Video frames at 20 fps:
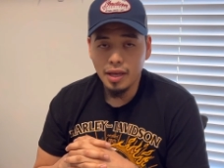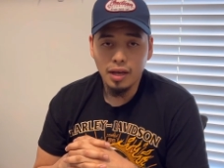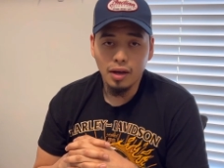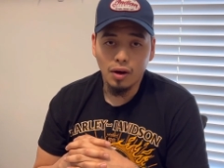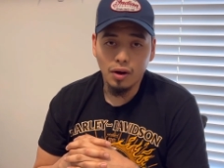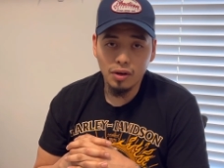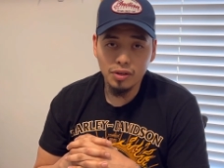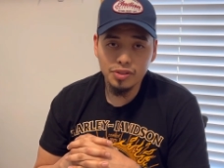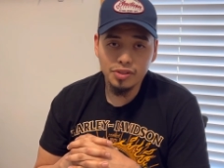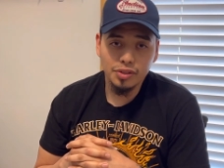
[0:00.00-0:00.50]

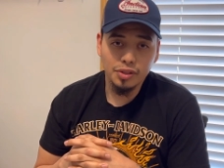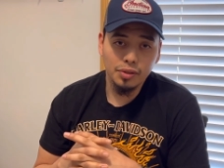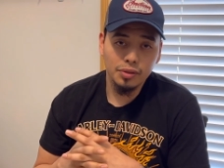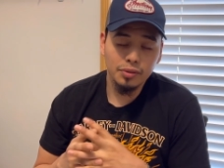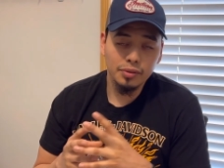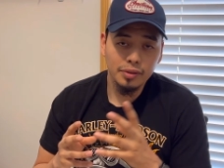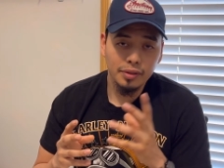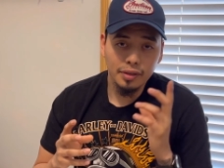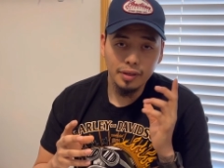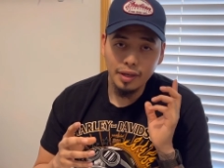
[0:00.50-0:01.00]

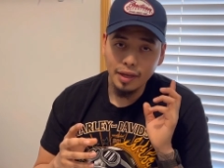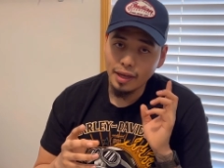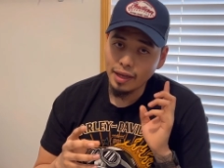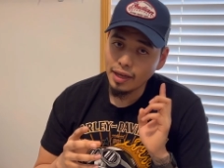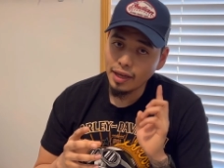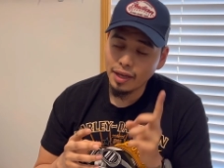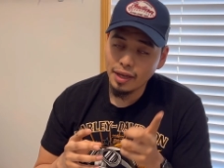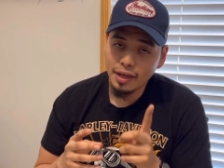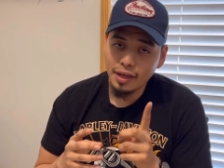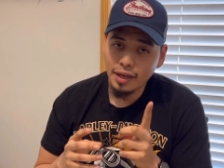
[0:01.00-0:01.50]
Also,
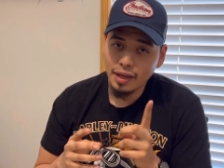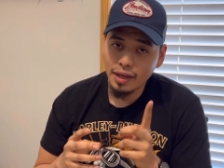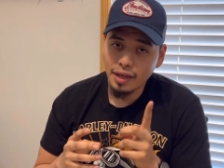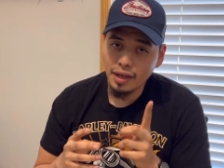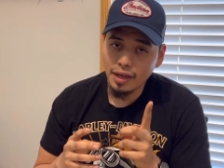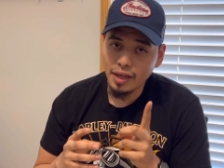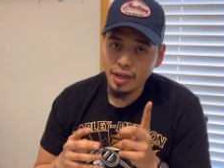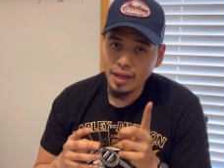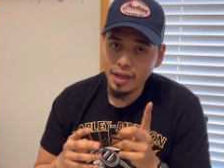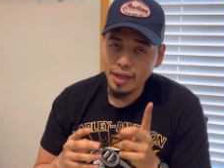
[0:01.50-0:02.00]

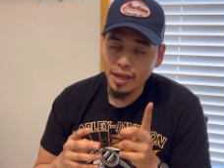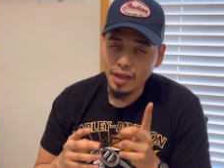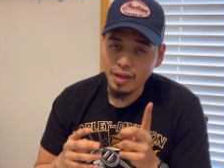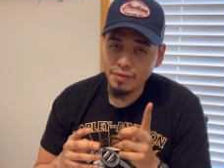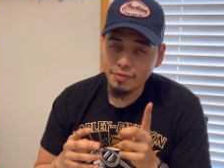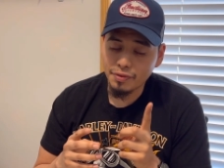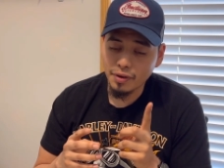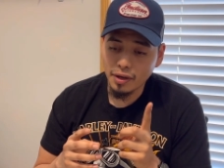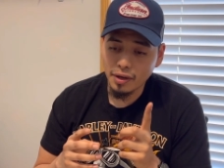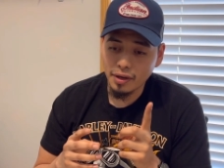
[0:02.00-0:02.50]

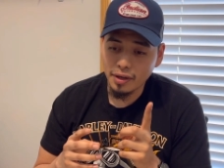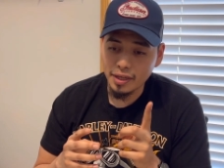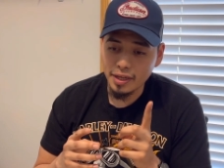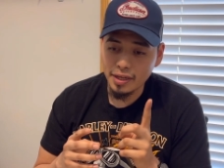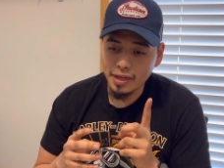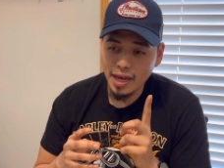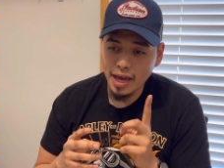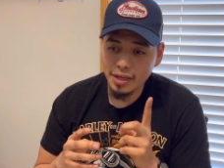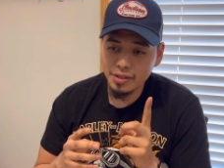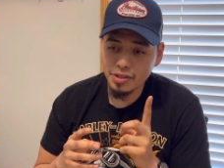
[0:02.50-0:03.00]
if uh, he
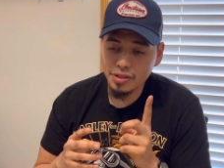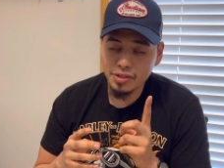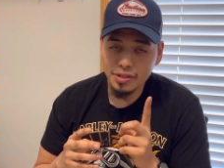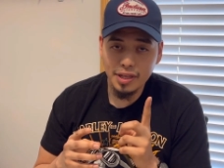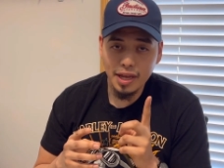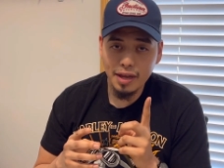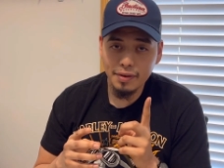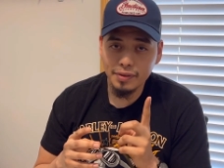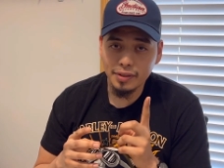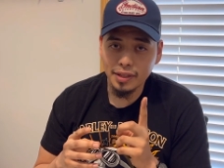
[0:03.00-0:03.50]
catches
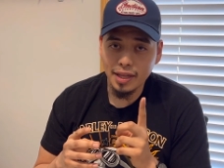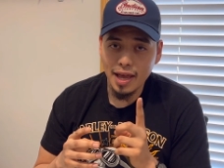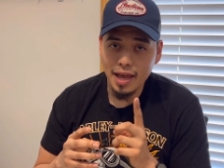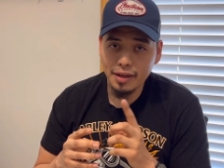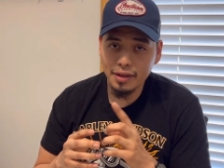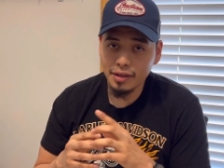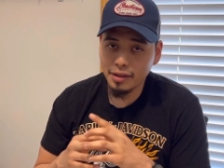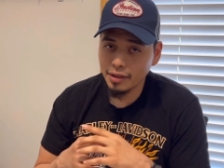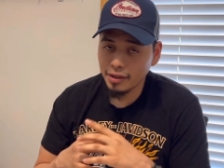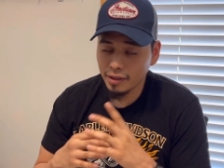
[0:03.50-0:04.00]
David
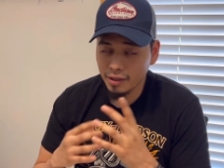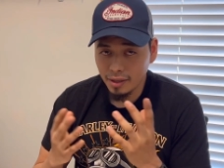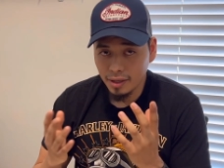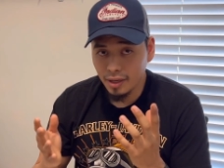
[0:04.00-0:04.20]
lacking,